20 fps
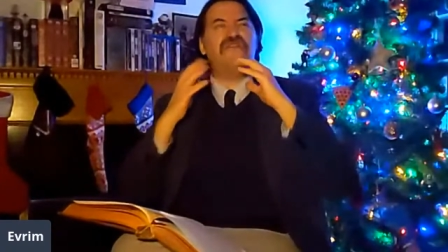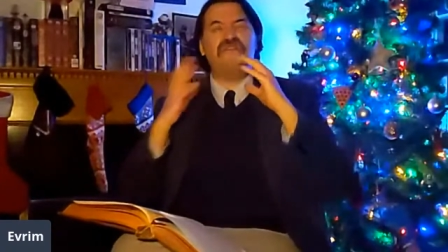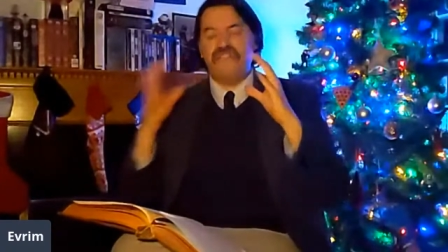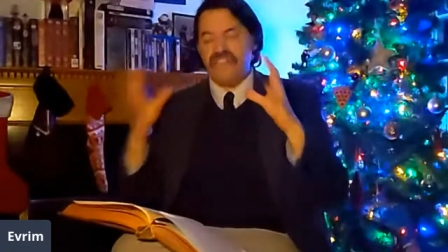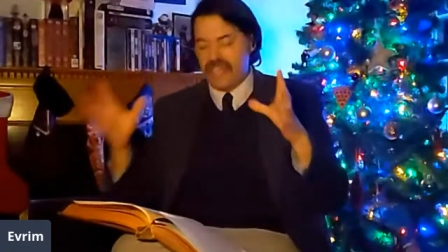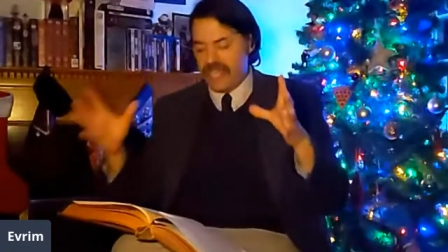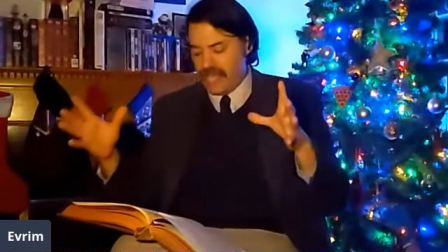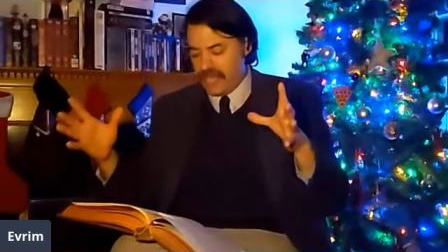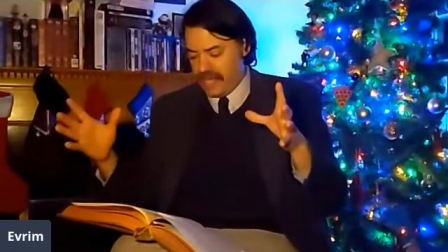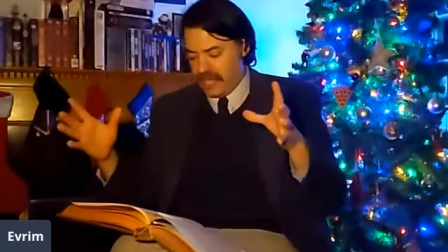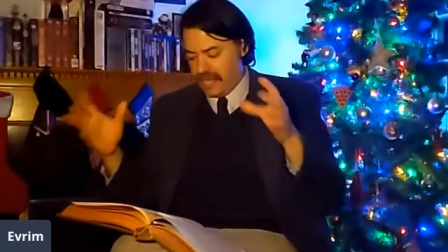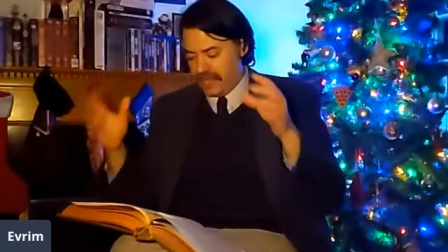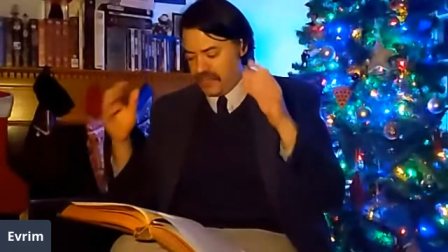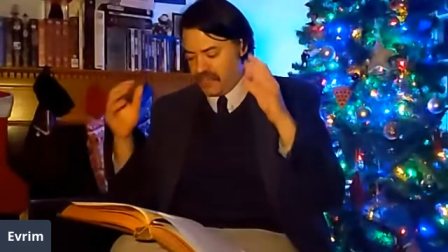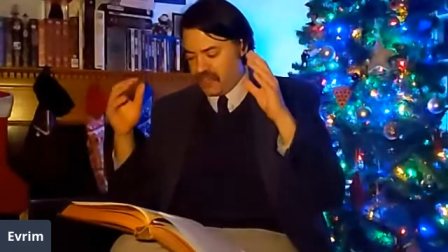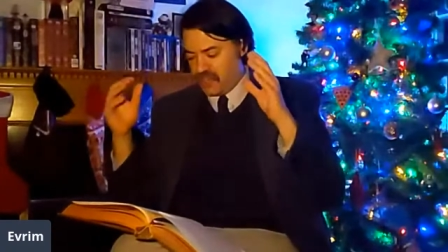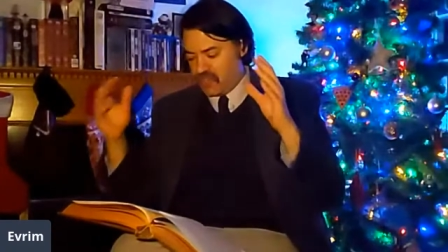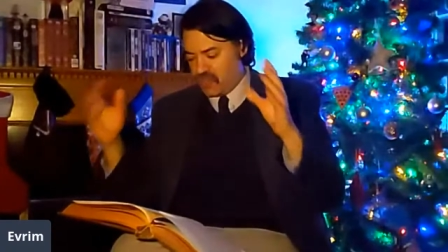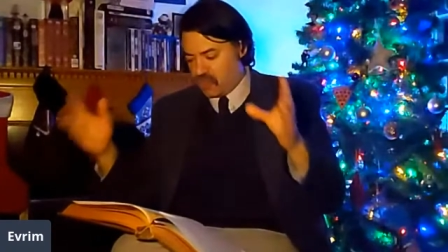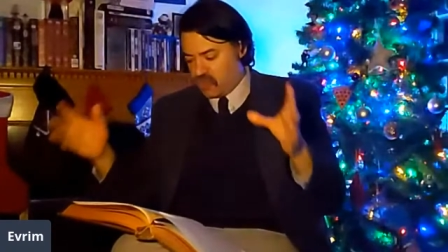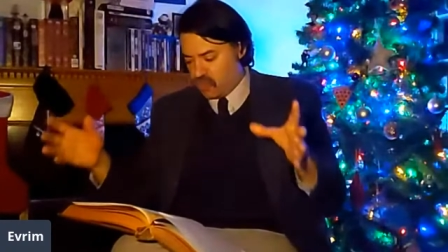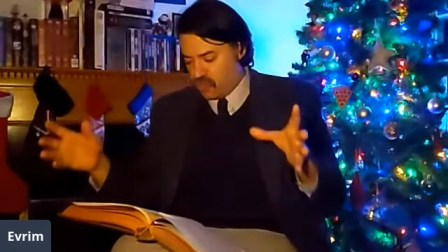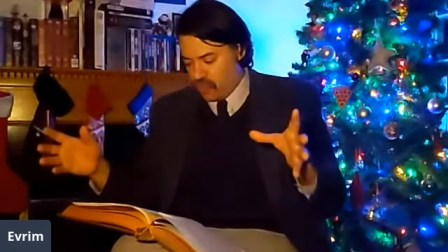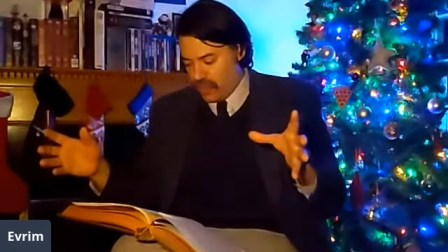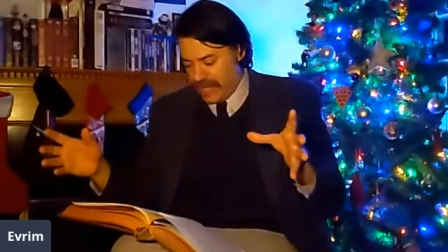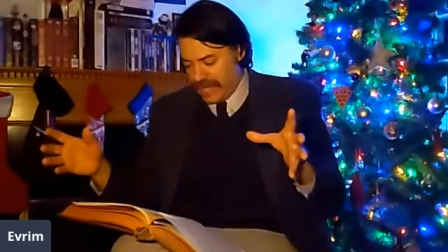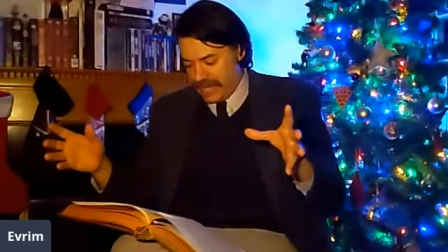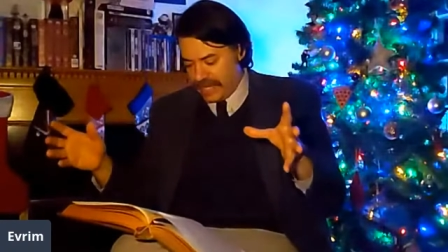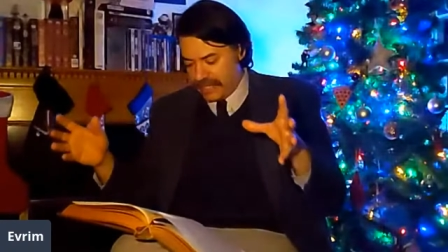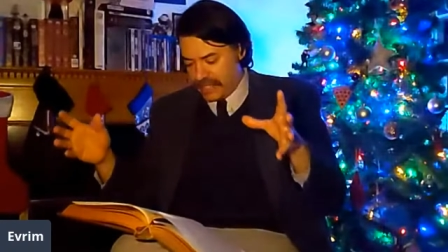Fear,
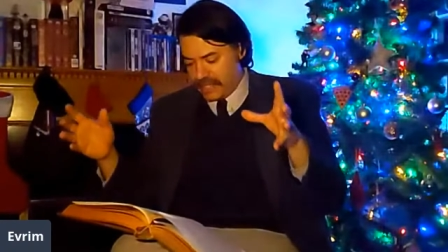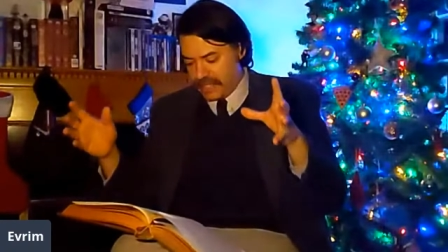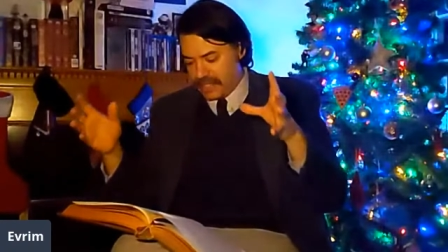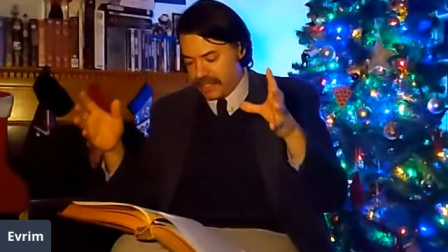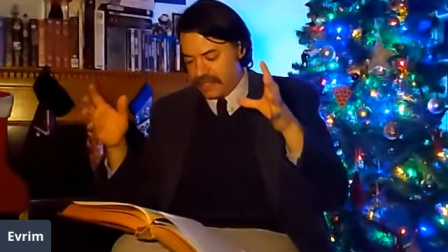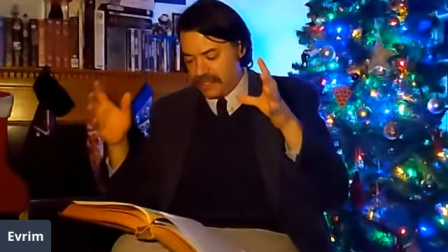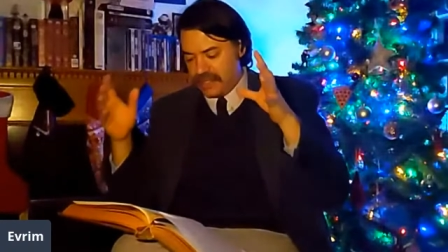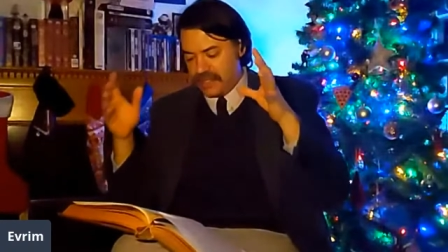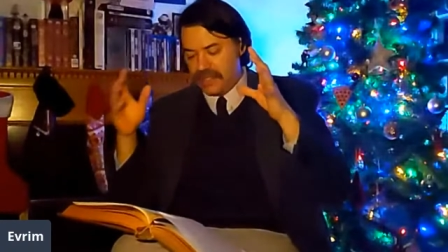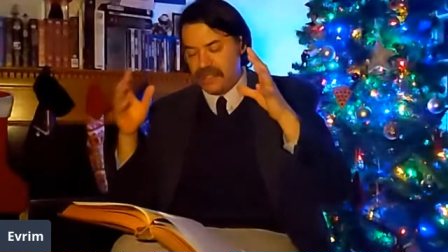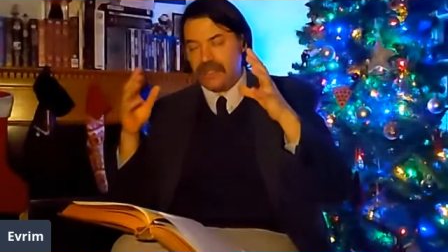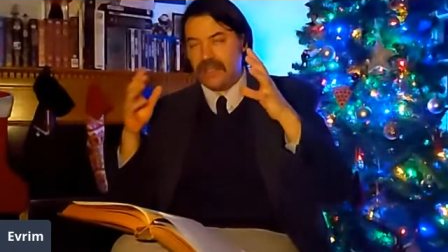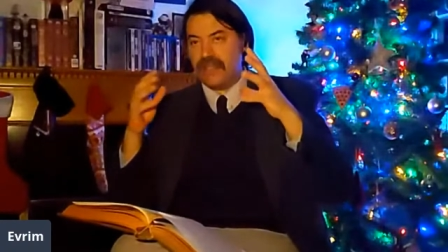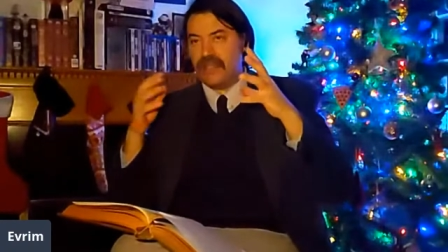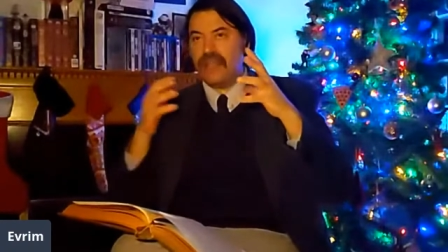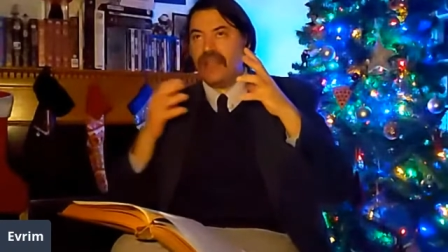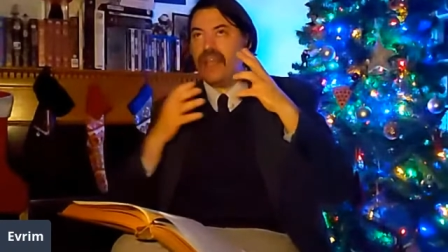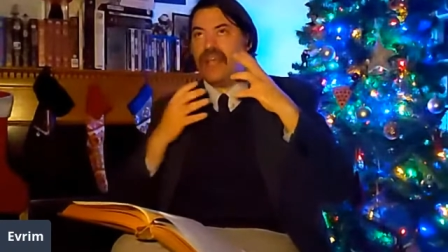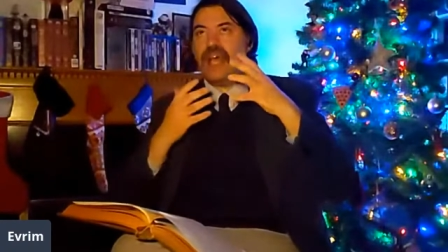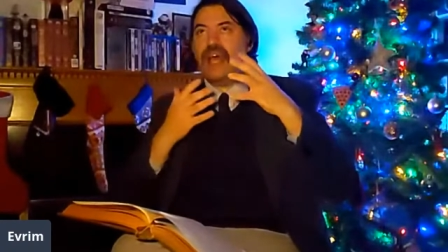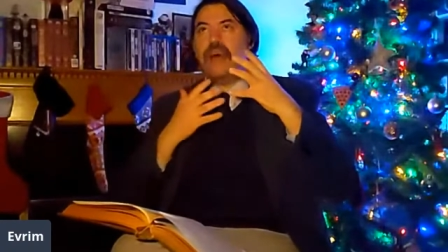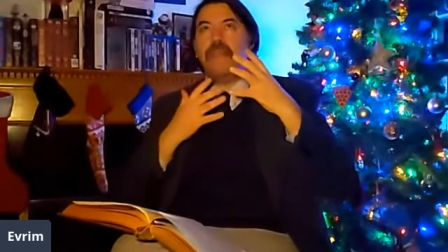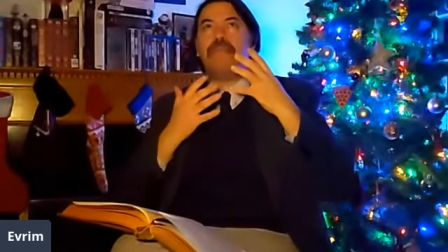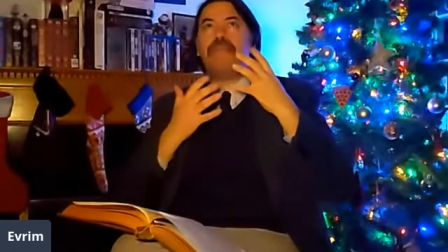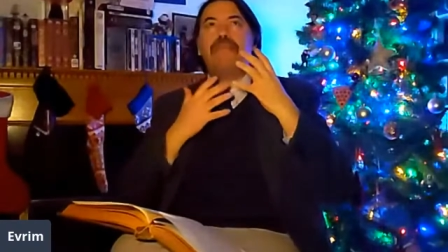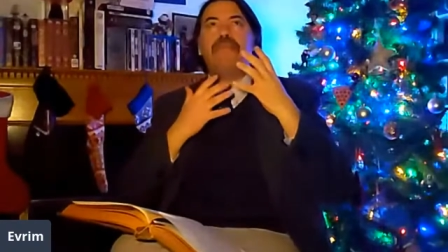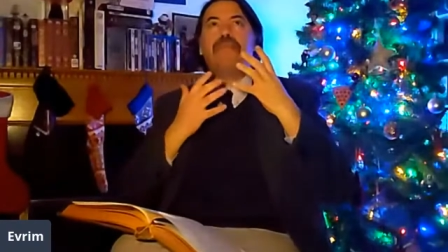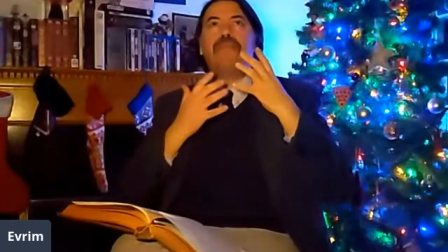sweat, a